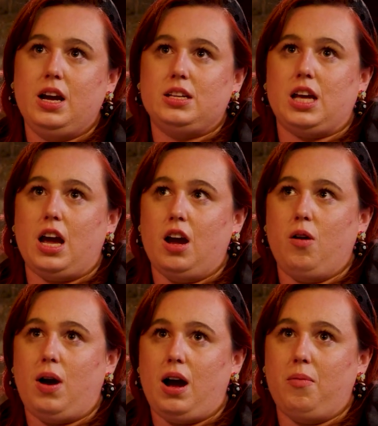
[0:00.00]

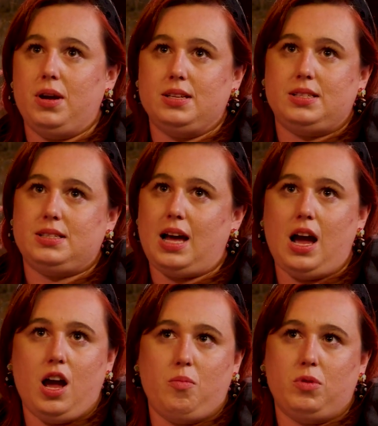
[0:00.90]
So I was at
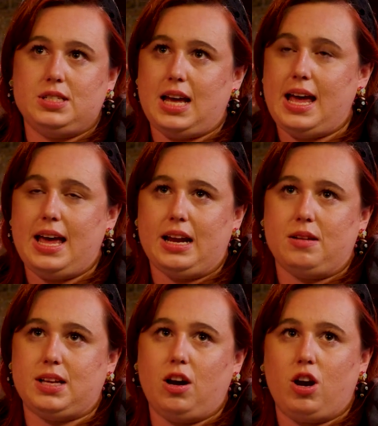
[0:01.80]
home one day and I
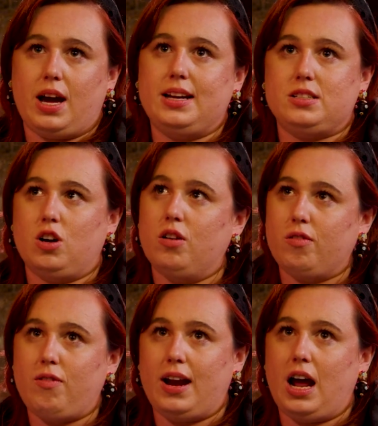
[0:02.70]
was like, look, I need to cover
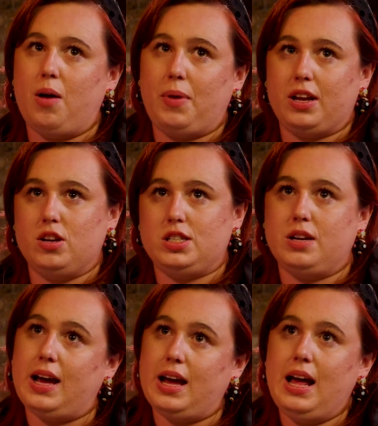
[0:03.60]
rent. How am I going to do
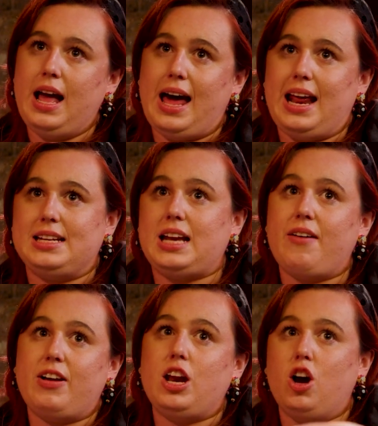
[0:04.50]
it? And I did
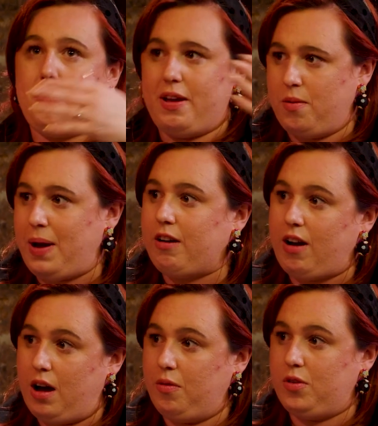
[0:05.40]
have a little bit of a
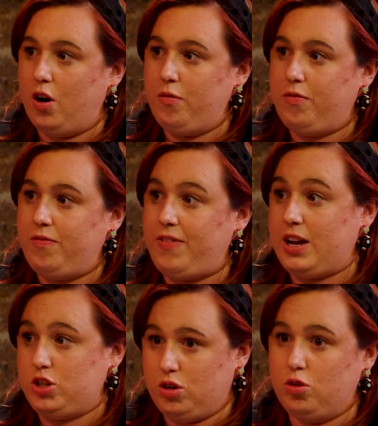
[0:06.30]
background of
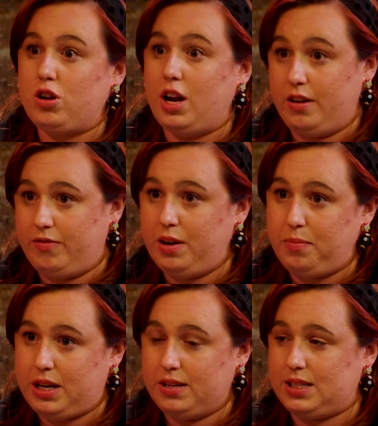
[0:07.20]
fashion or clothing
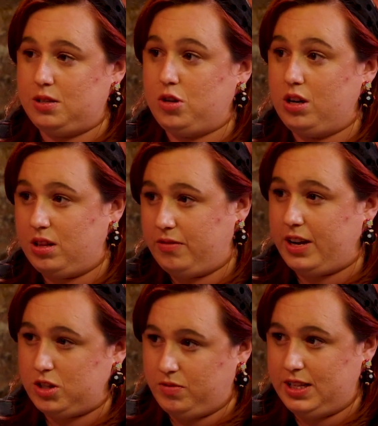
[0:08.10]
because I studied at the
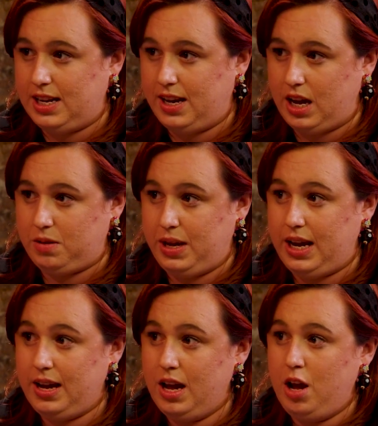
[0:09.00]
Fashion Retail
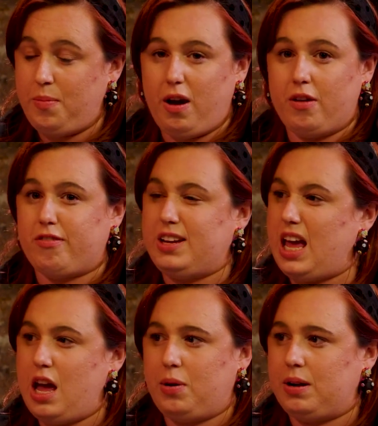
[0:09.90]
Academy, but only for a
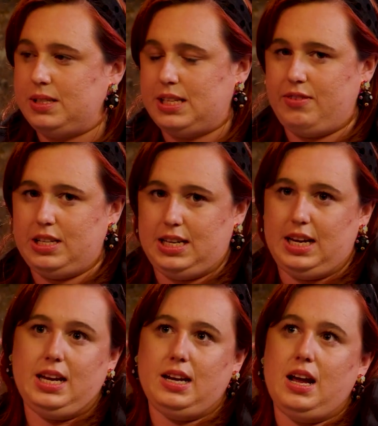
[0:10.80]
year when I was
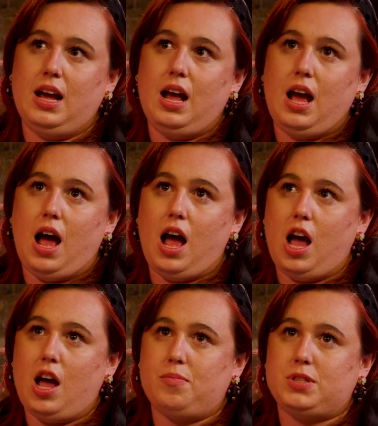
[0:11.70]
17.
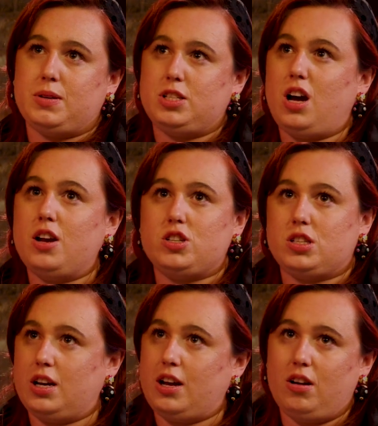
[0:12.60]
So I started just
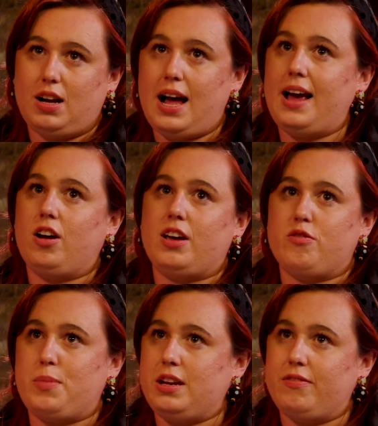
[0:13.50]
looking online, looking
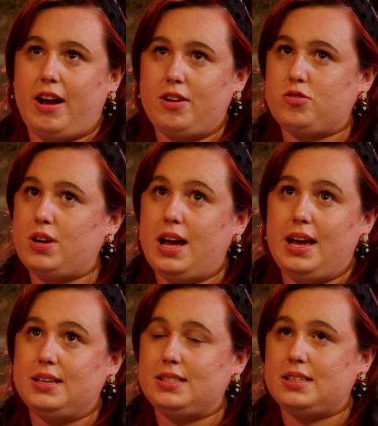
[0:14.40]
for
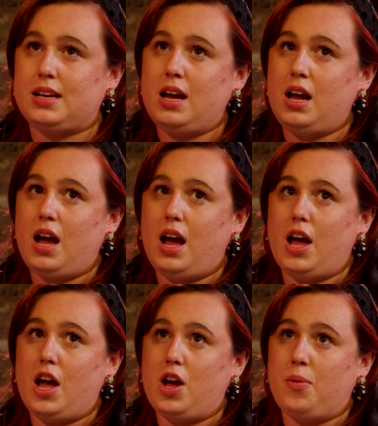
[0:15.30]
manufacturers,
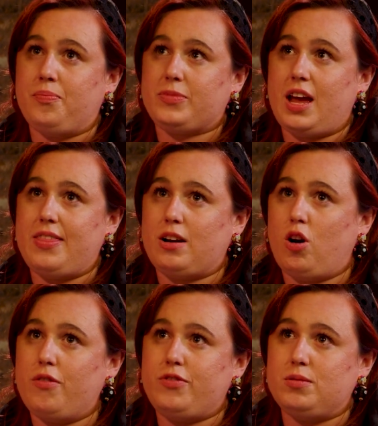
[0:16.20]
and then
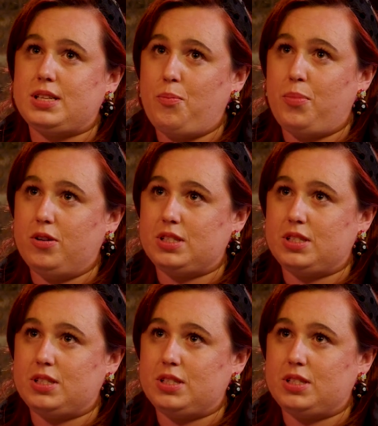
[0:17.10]
got a few samples.